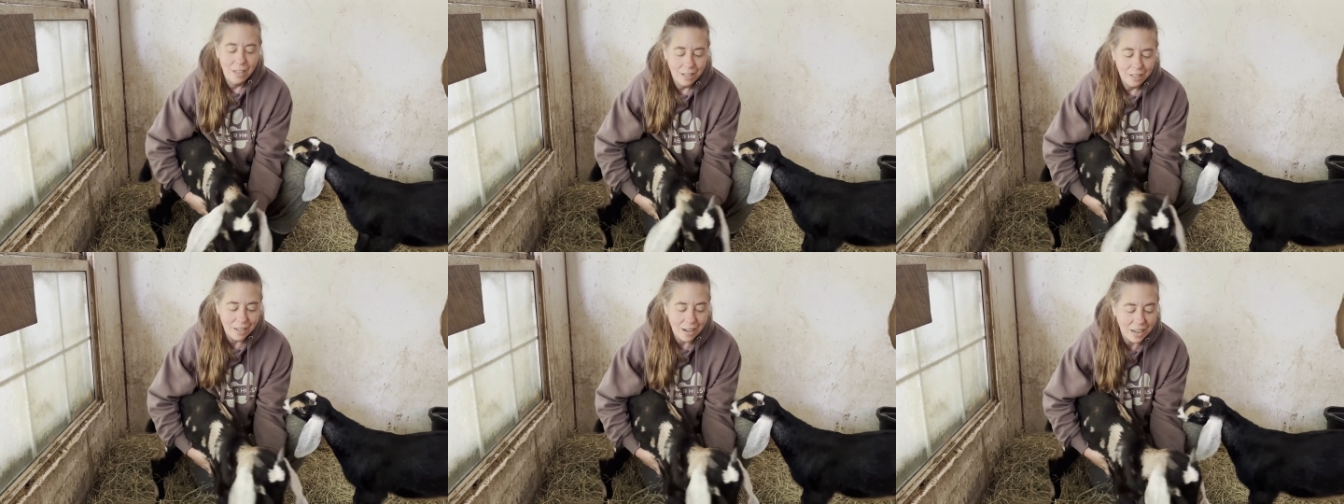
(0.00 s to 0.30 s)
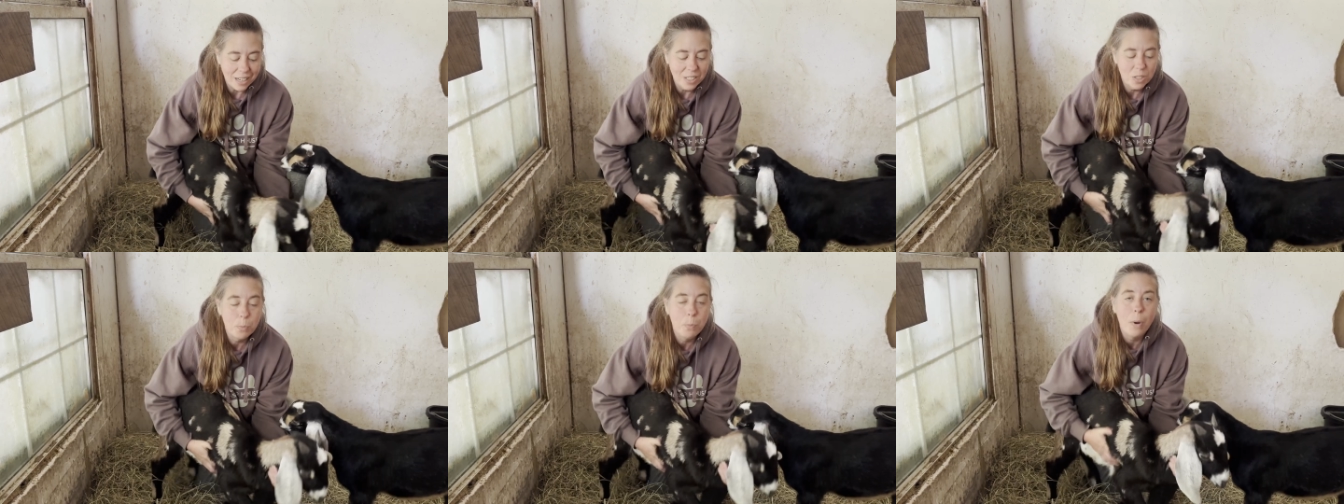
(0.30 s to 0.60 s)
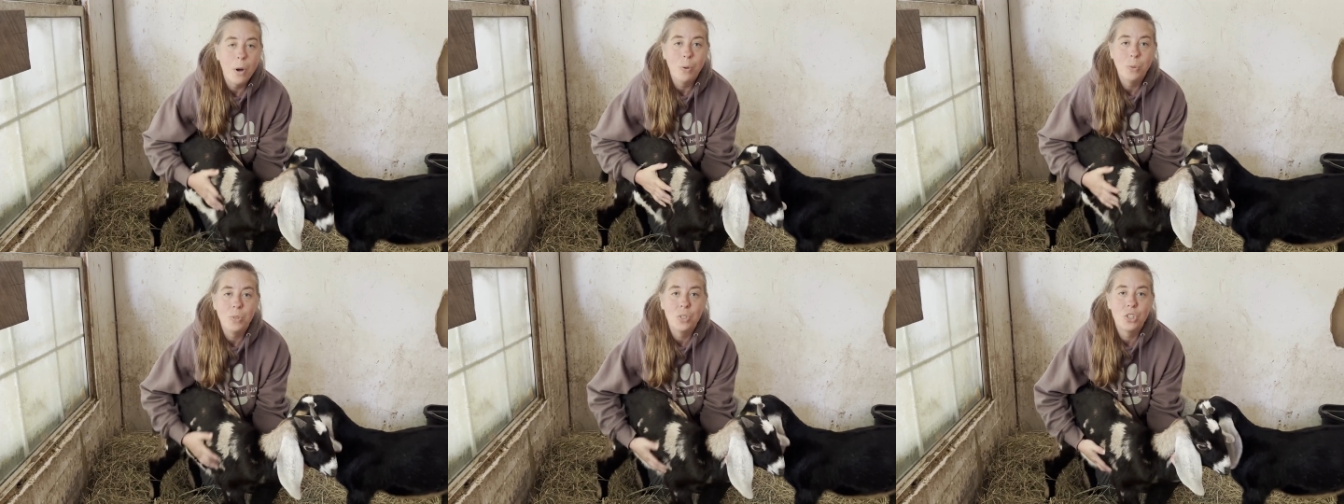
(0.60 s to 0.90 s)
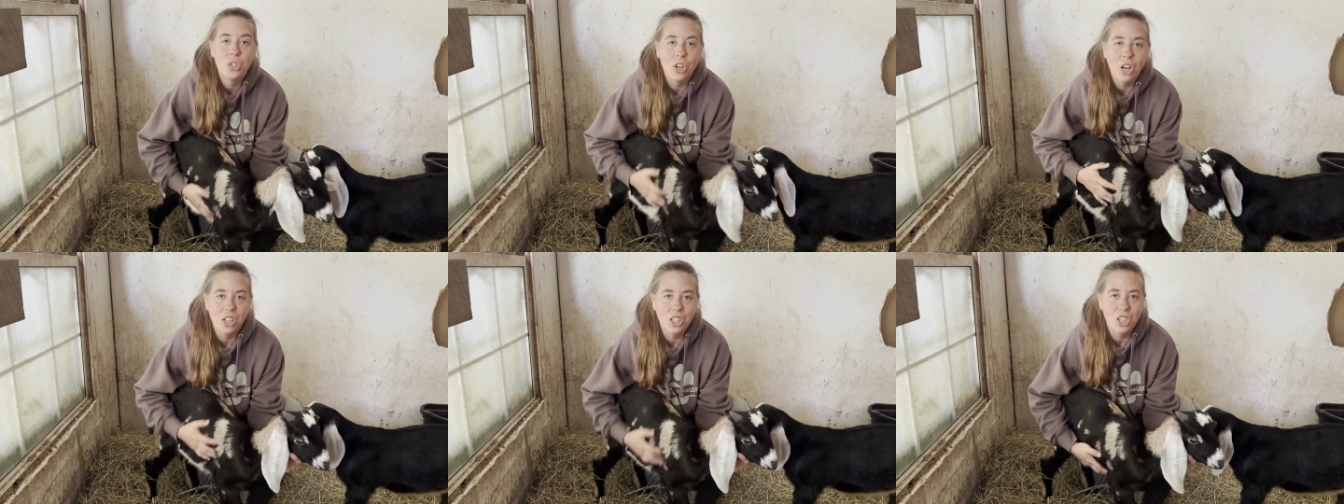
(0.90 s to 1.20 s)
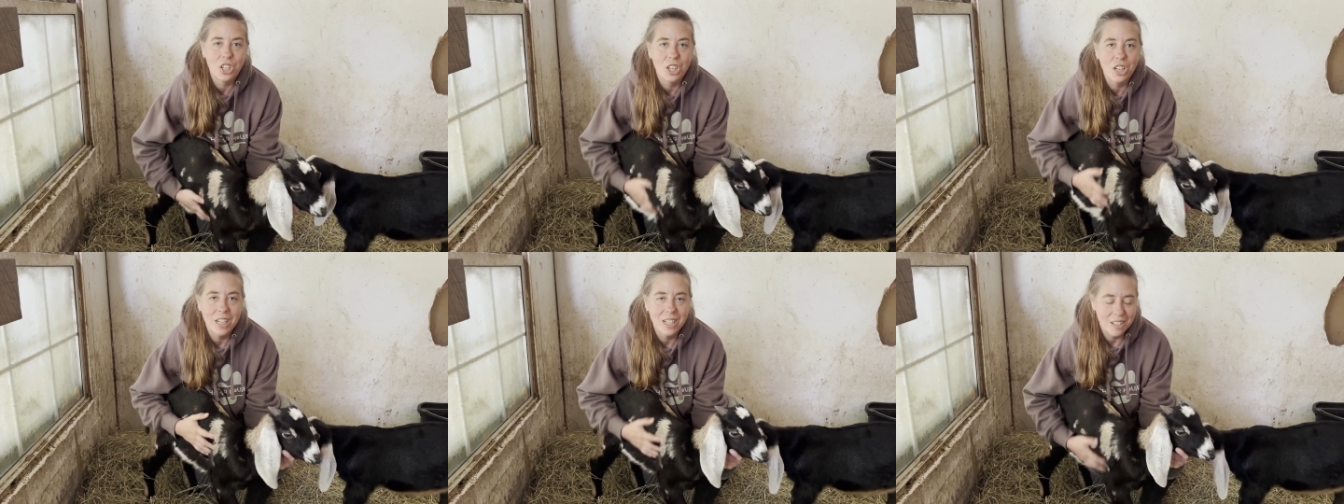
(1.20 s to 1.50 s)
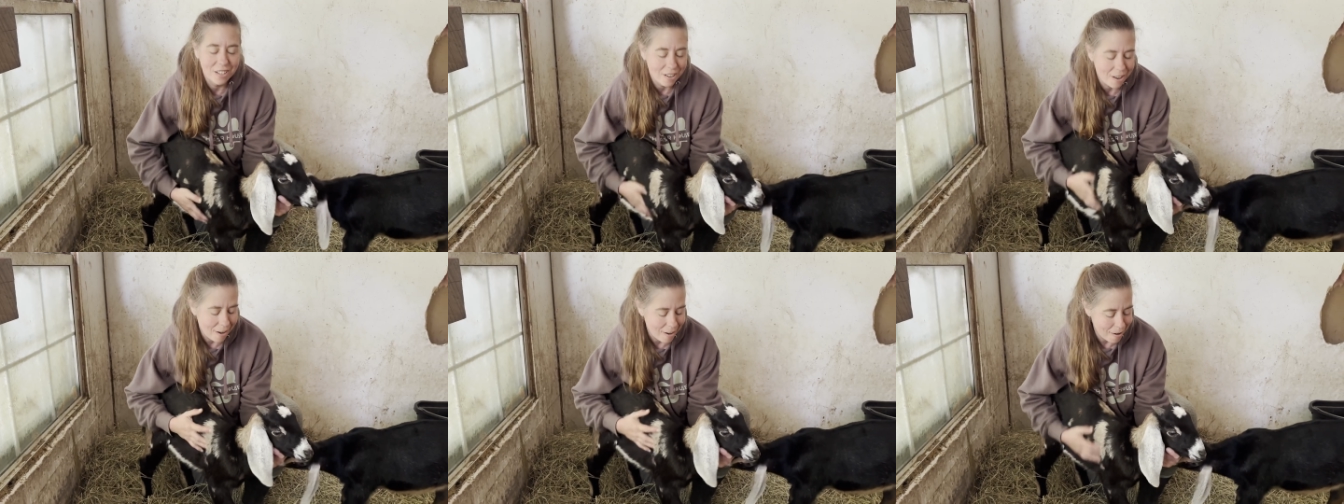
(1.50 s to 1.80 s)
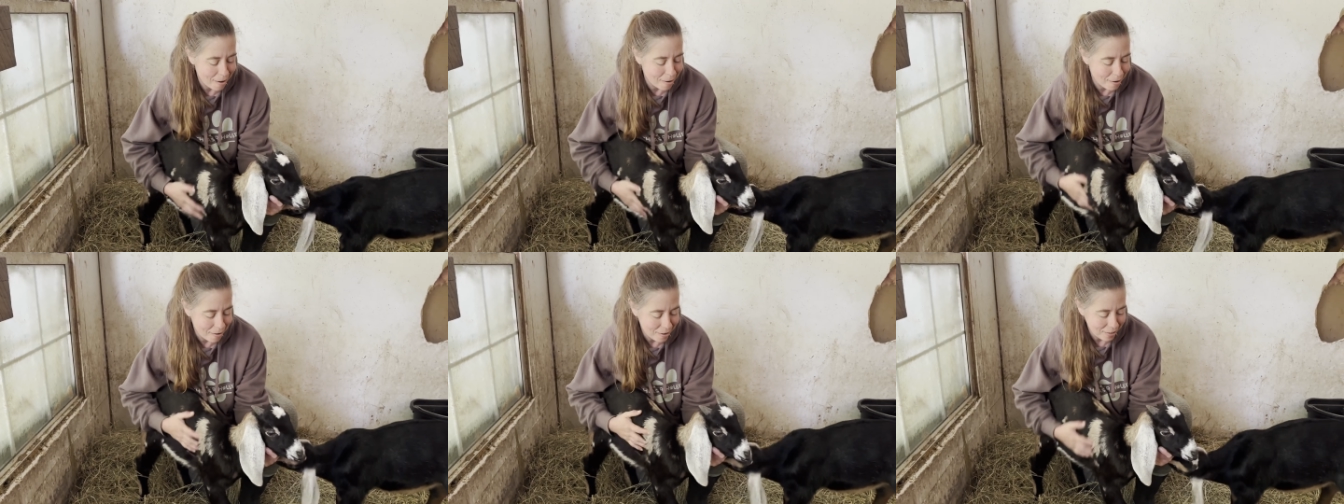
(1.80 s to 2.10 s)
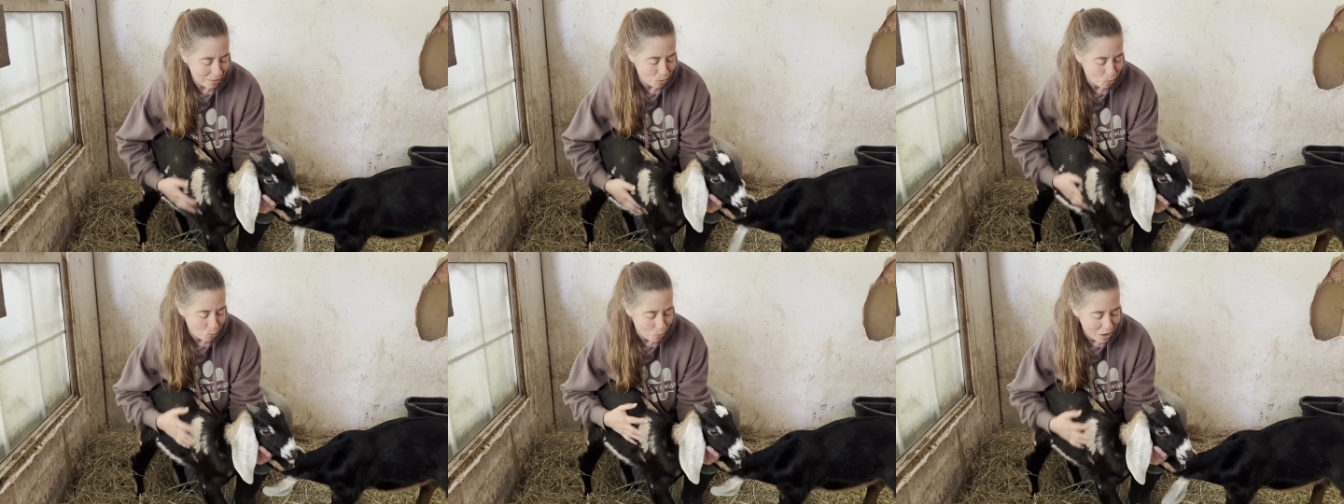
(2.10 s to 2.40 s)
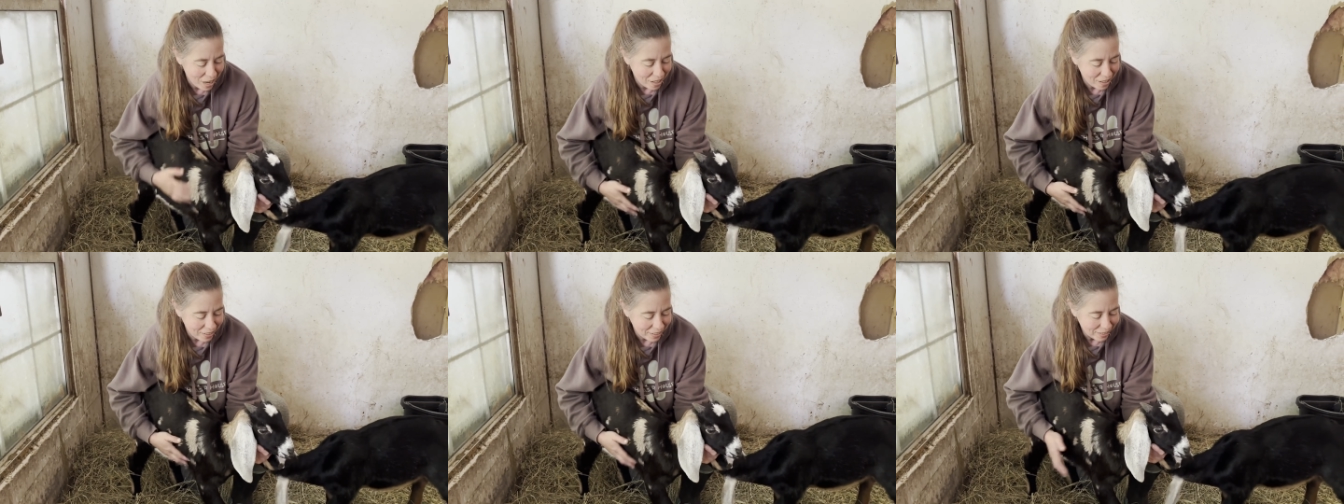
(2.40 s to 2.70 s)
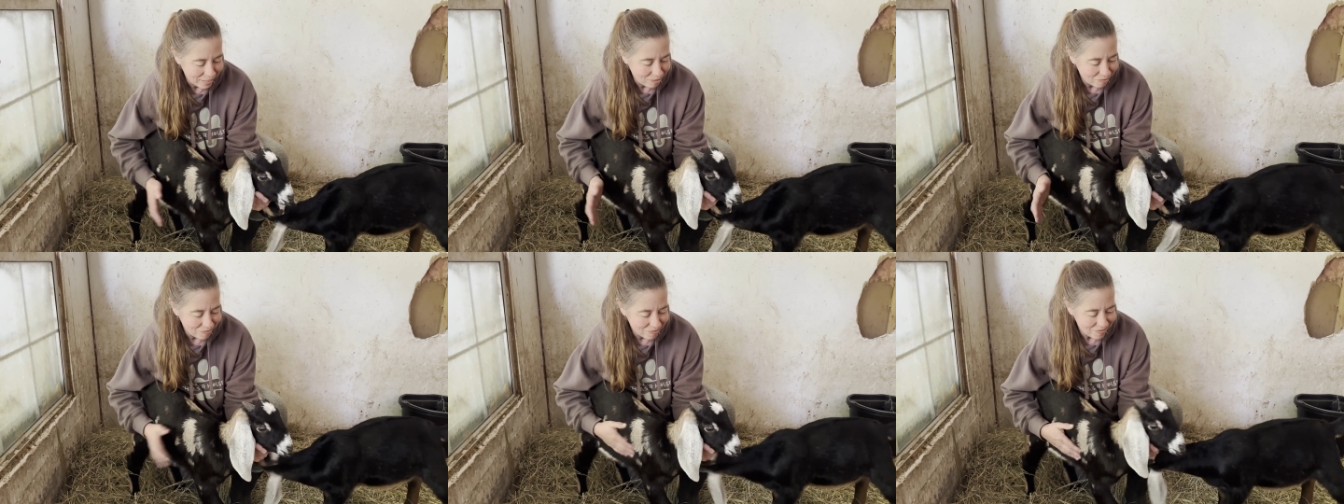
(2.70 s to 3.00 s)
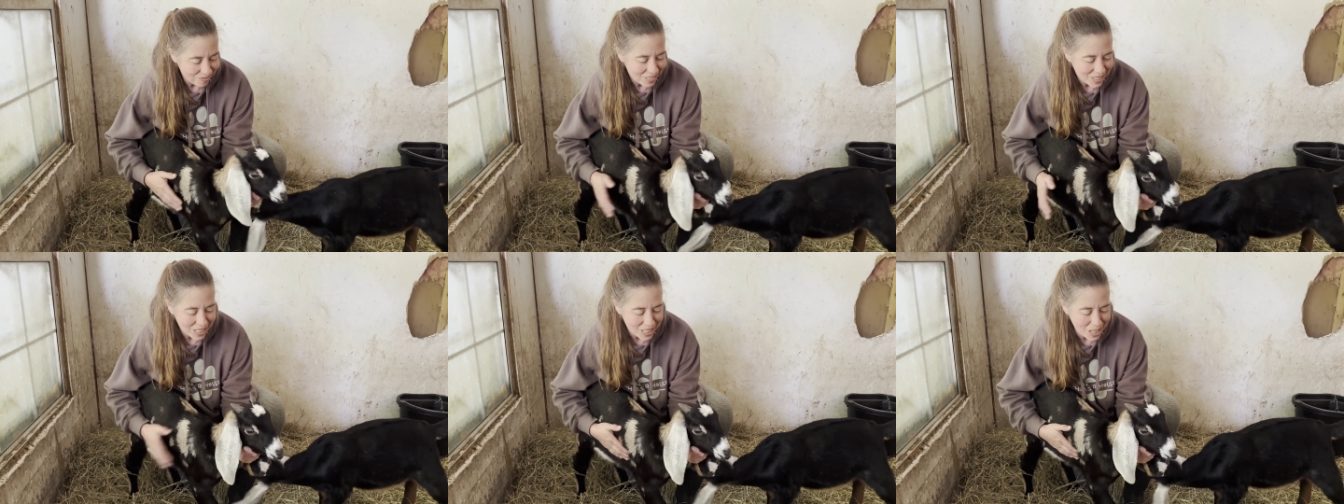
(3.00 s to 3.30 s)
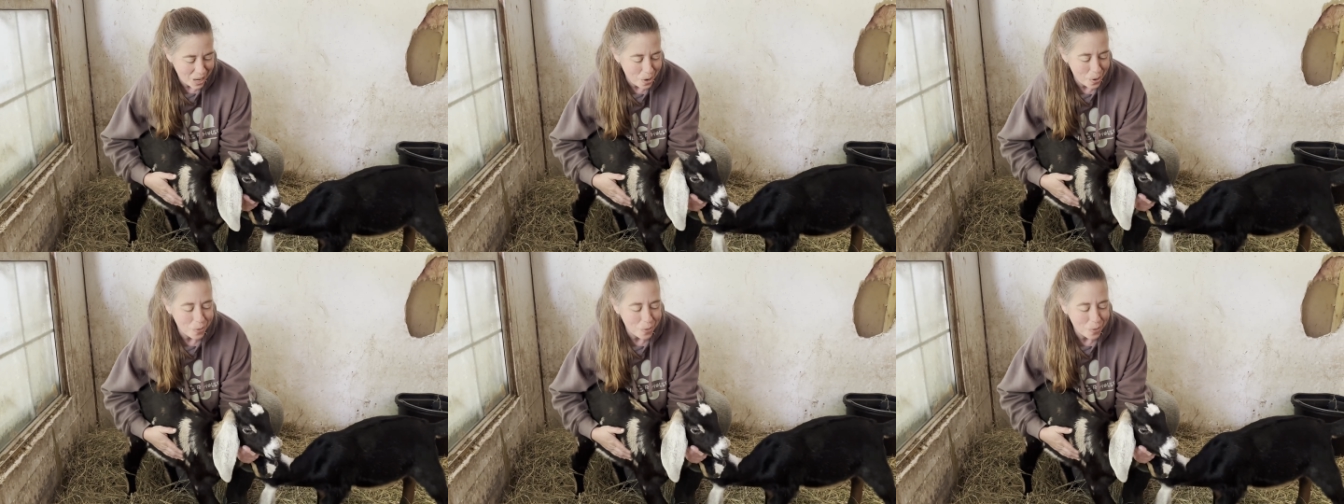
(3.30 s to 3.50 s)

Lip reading: nice bone structure into our herd as well. So